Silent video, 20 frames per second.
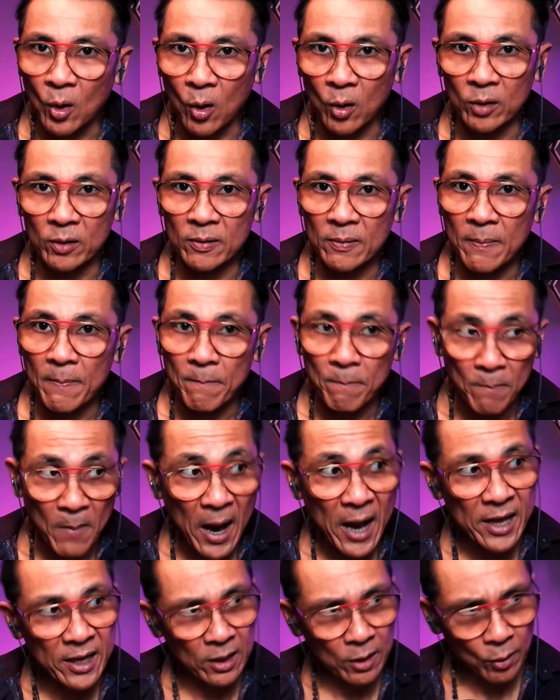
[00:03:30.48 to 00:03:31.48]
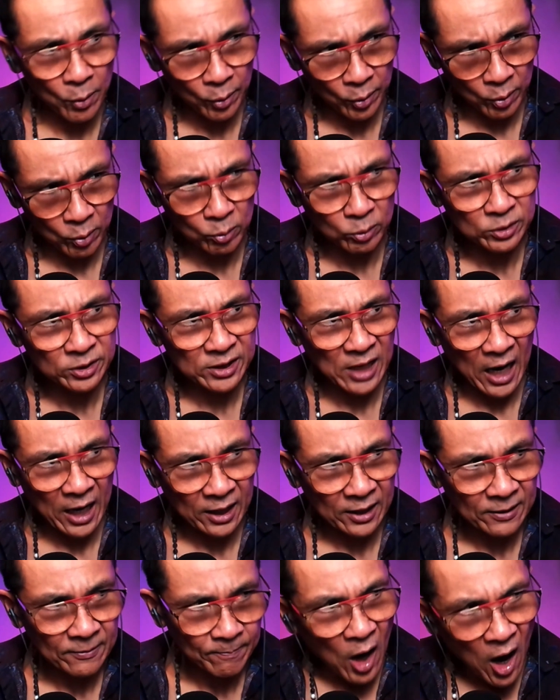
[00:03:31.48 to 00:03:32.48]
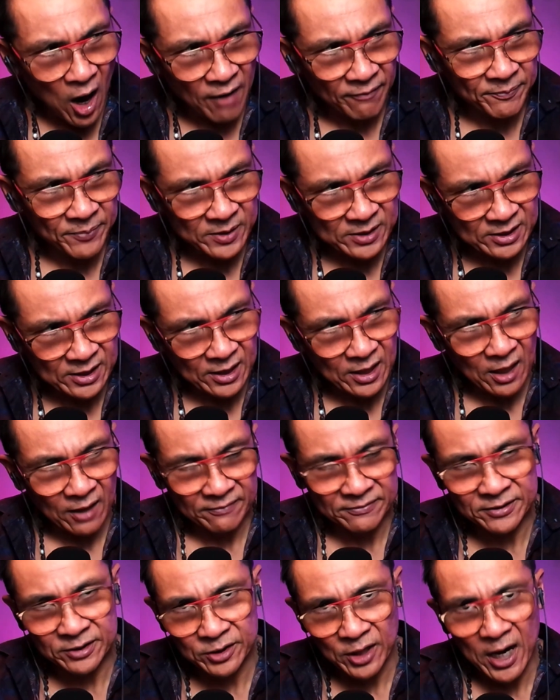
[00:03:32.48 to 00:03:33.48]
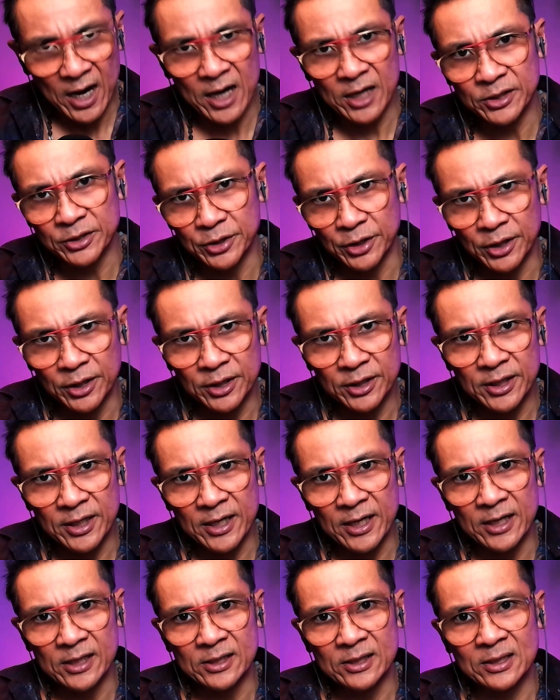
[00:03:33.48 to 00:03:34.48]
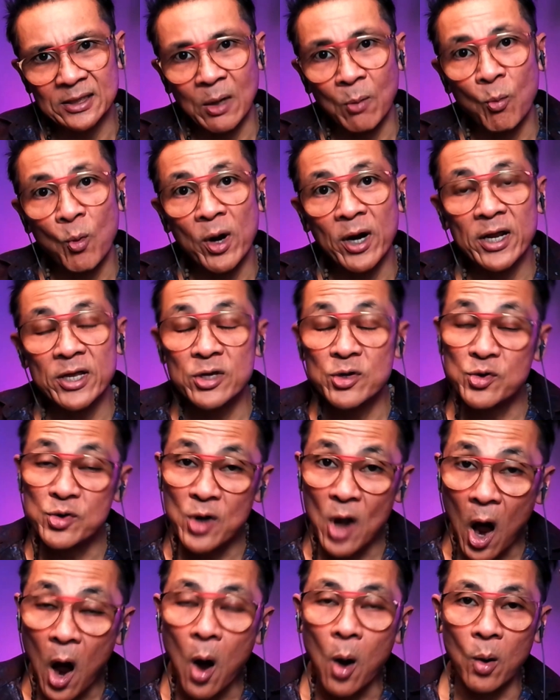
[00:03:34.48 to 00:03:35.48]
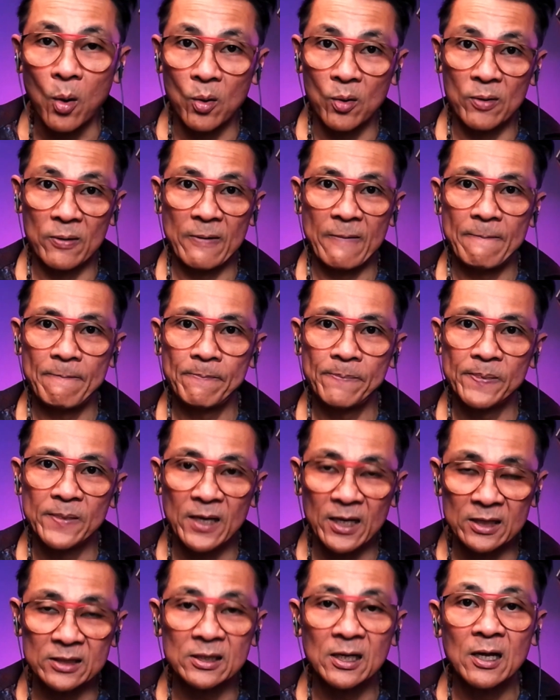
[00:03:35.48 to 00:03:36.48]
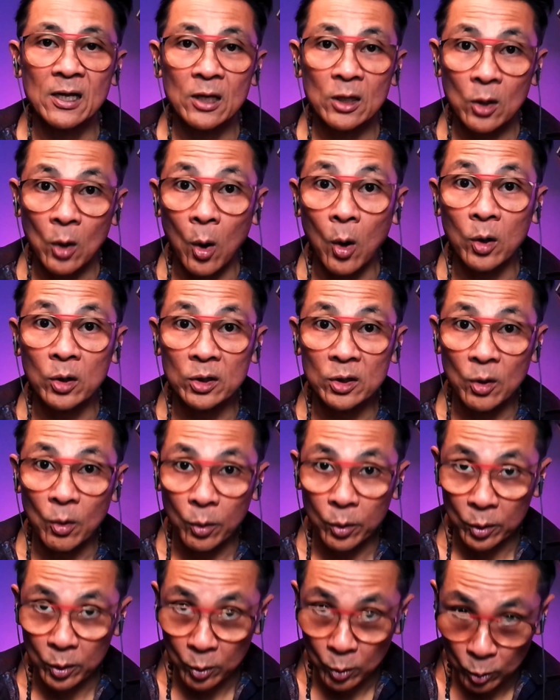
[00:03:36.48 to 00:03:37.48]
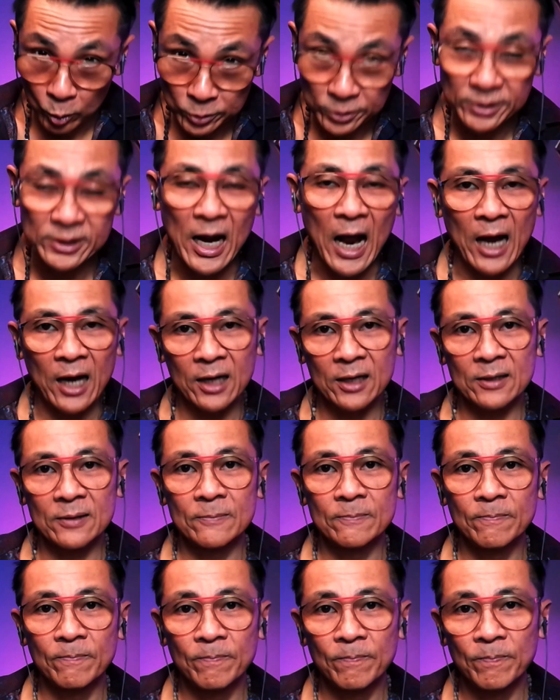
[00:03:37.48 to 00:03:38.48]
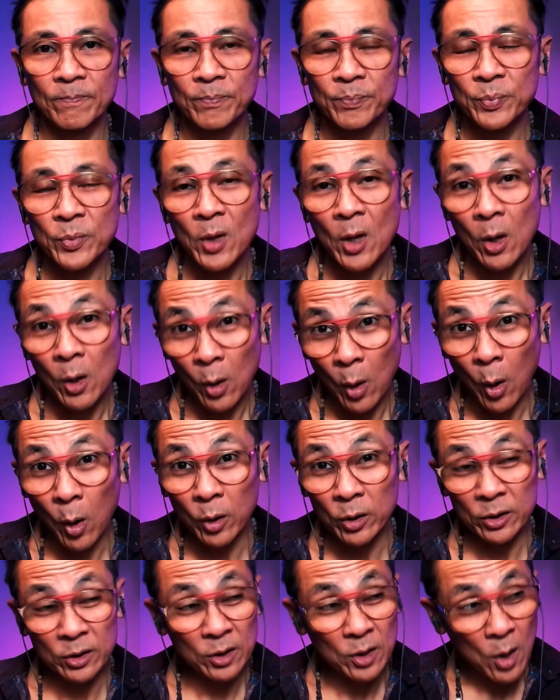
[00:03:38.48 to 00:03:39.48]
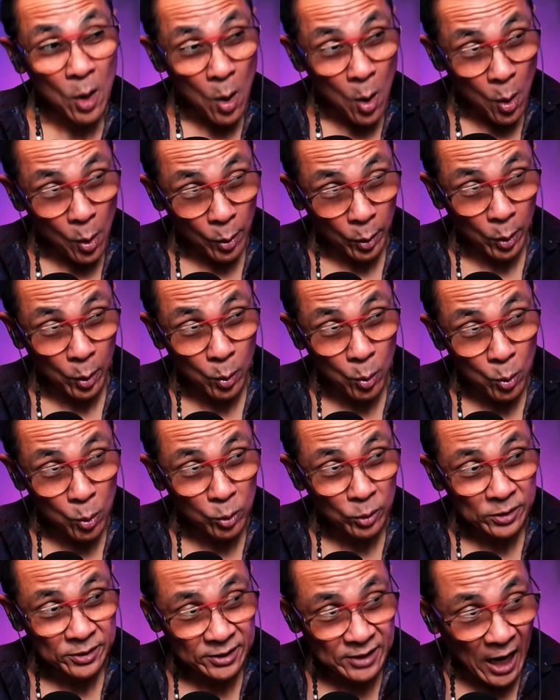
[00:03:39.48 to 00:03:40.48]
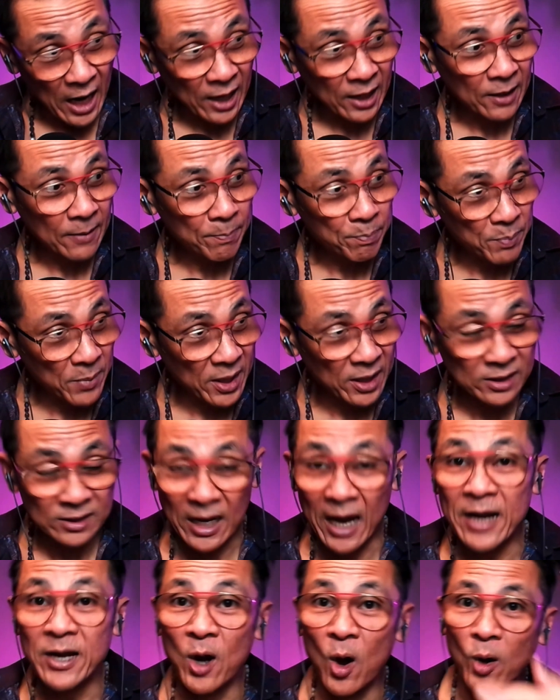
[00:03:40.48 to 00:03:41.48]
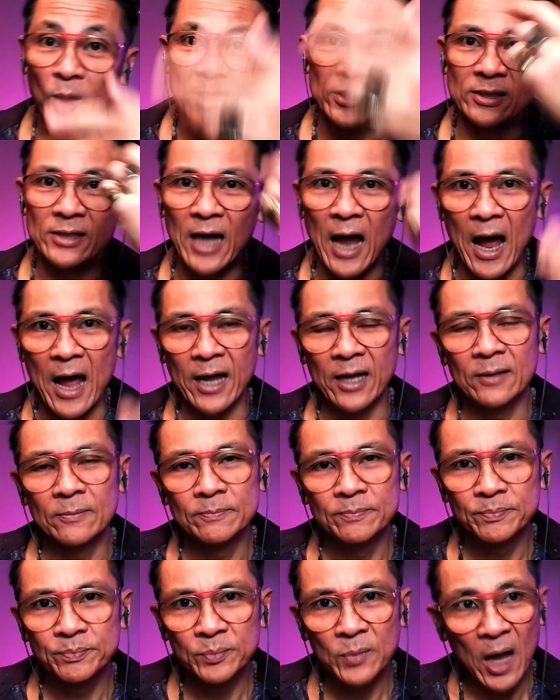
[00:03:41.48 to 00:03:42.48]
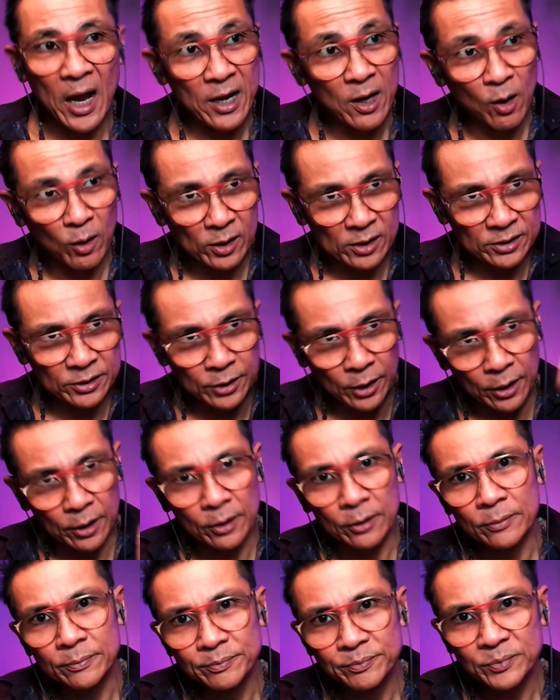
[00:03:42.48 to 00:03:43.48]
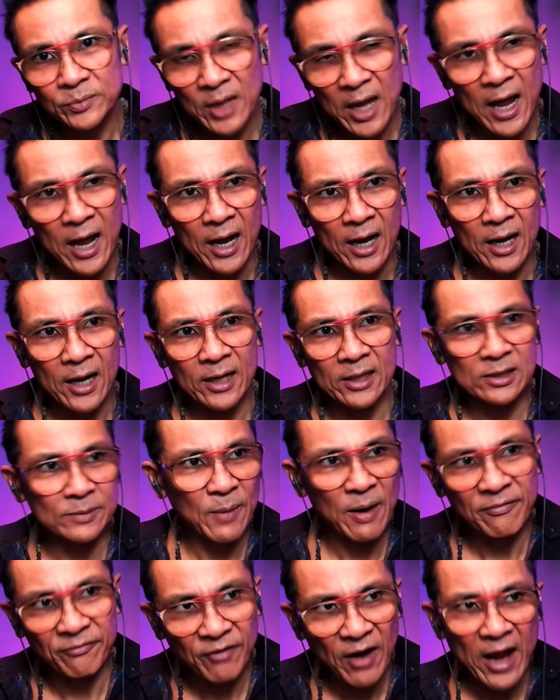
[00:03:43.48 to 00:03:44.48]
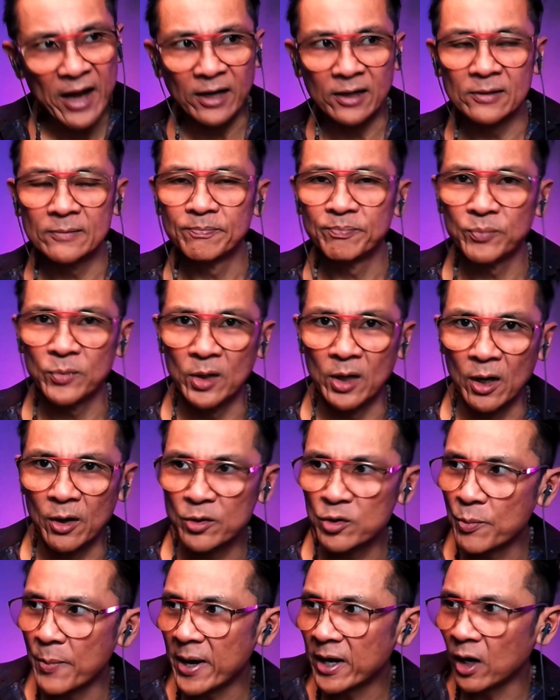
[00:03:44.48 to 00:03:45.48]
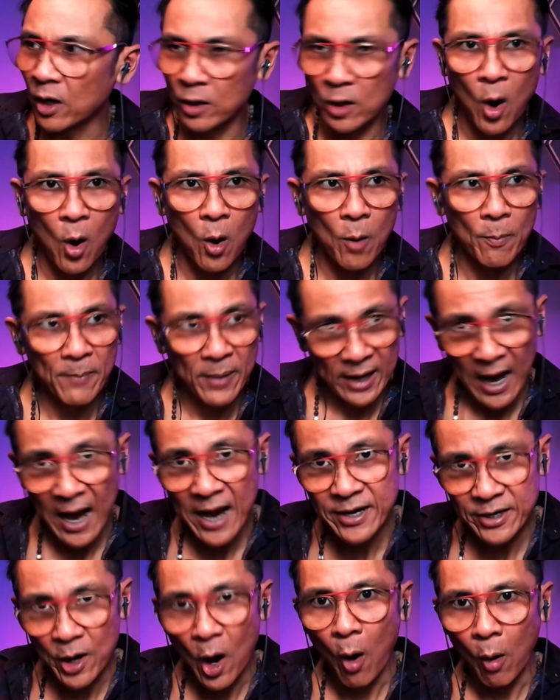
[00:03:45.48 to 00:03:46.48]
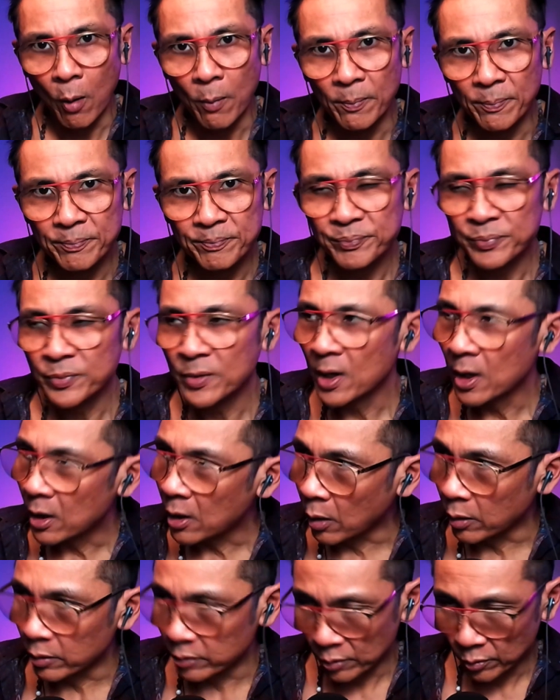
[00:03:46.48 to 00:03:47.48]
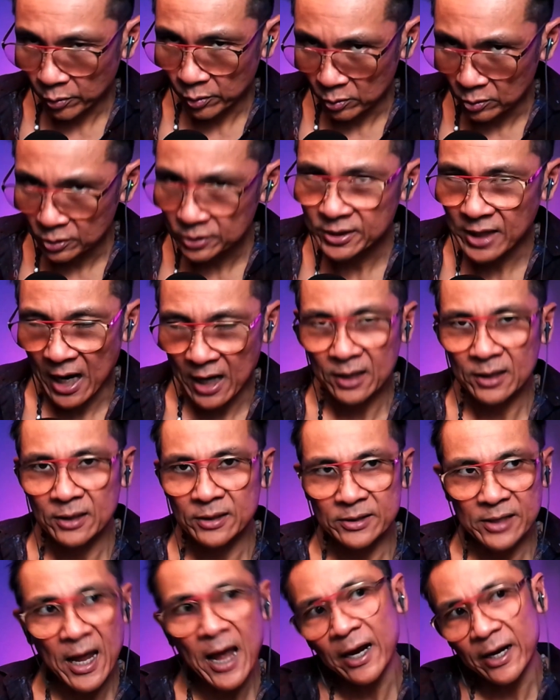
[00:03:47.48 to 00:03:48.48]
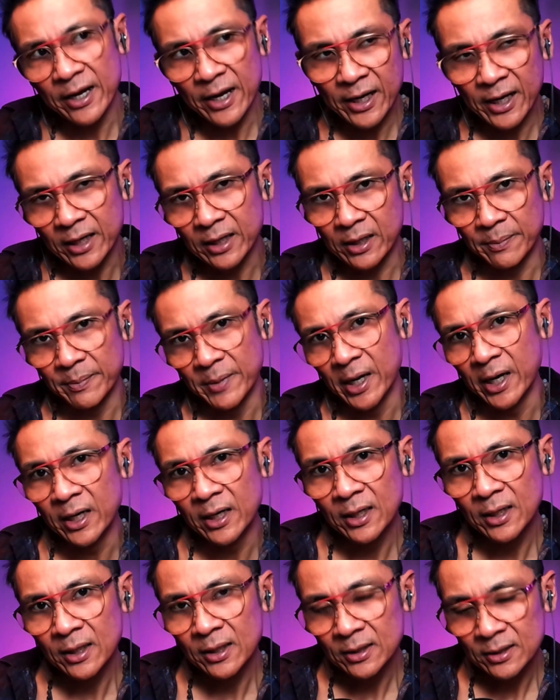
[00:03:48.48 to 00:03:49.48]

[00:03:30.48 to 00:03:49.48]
Kon mai ru jak. The opposite of stranger is someone that you know. Is kon ru jak. Kon ru jak means I know this guy. I know this girl. Yeah, he's my friend. You might not know him, but I know him. Kon ru jak. Yeah, they can come in.